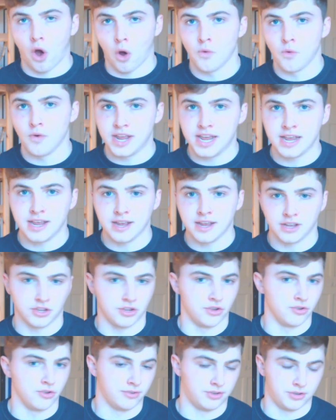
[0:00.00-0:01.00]
only
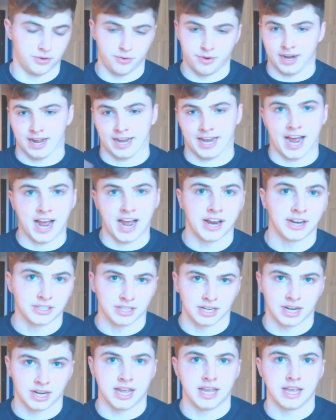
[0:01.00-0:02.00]
you do it
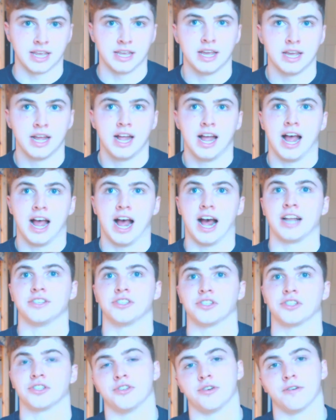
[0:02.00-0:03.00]
occasionally
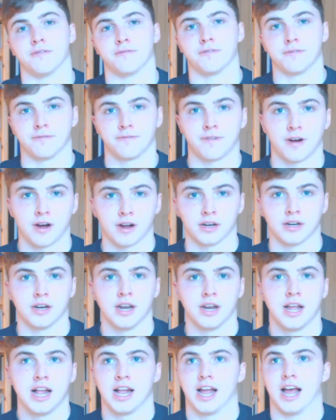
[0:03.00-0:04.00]
and just do it for
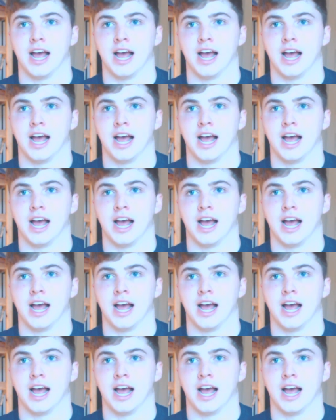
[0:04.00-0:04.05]
fun